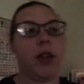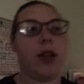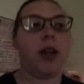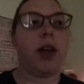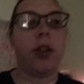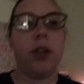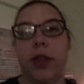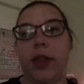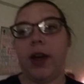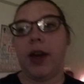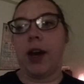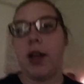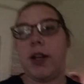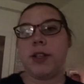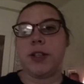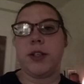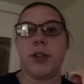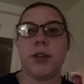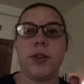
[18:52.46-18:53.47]
the other thing
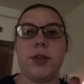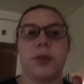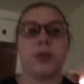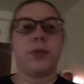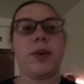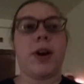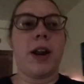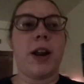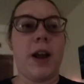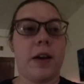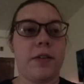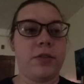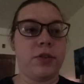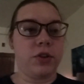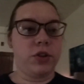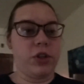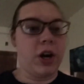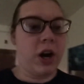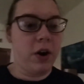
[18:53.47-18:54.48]
I do right
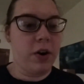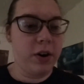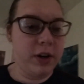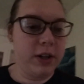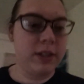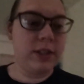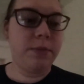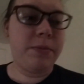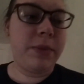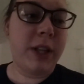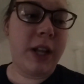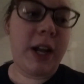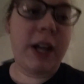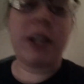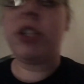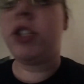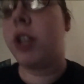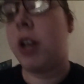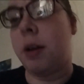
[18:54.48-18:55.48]
after shower is
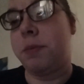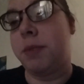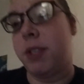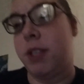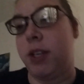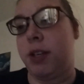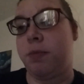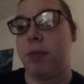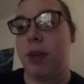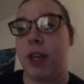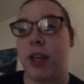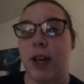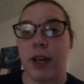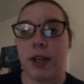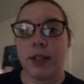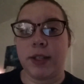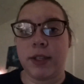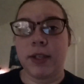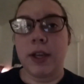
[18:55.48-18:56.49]
apply chapstick,
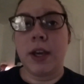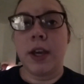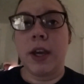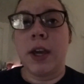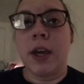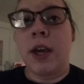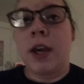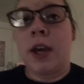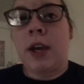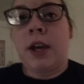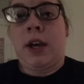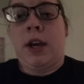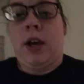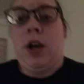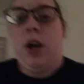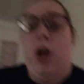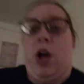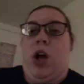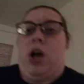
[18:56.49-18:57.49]
because
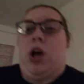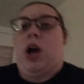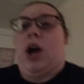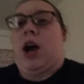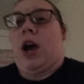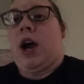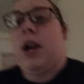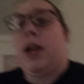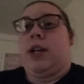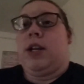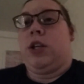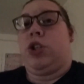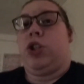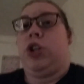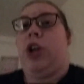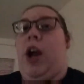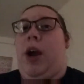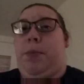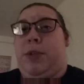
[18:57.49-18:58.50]
I need
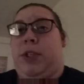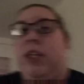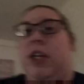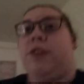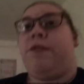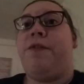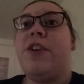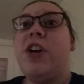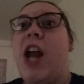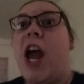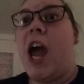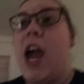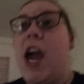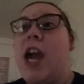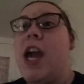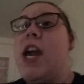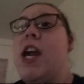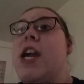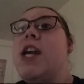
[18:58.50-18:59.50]
chapstick for
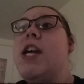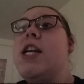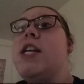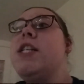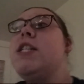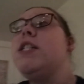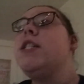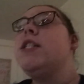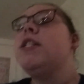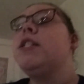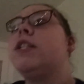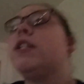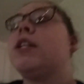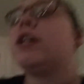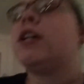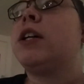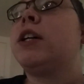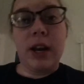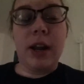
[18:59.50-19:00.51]

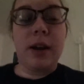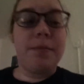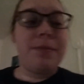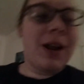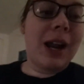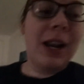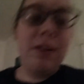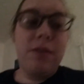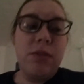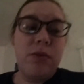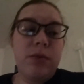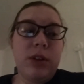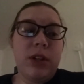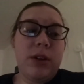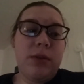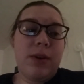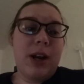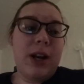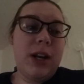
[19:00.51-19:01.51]
days. I'm not even
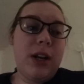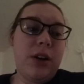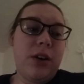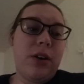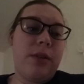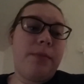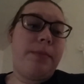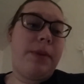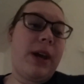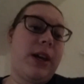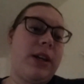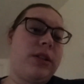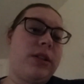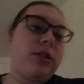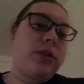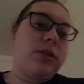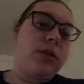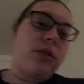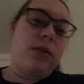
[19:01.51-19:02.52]
really ready to go to bed,
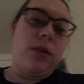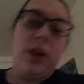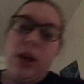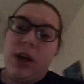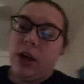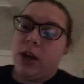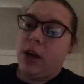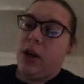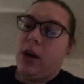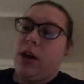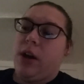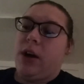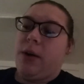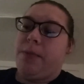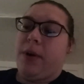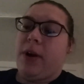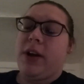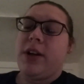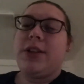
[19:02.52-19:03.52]
so I'll
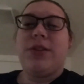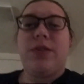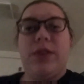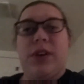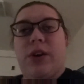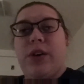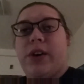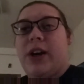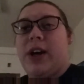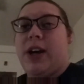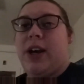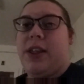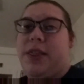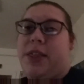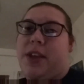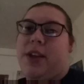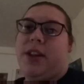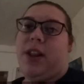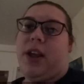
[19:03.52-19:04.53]
probably do yoga
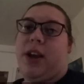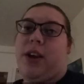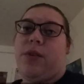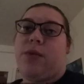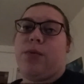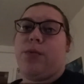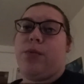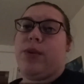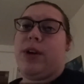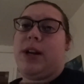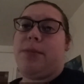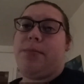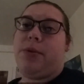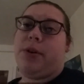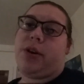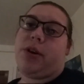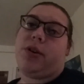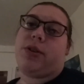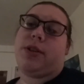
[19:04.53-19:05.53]
and then like read a
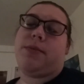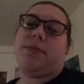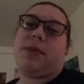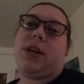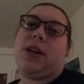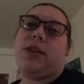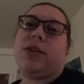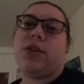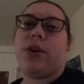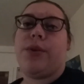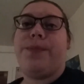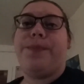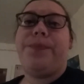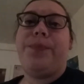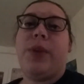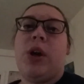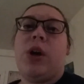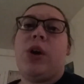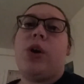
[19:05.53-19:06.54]
book or something, so
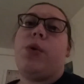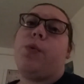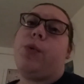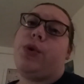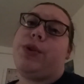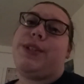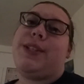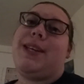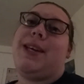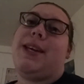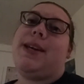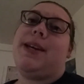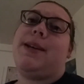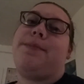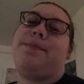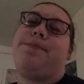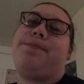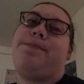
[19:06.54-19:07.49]
we'll see.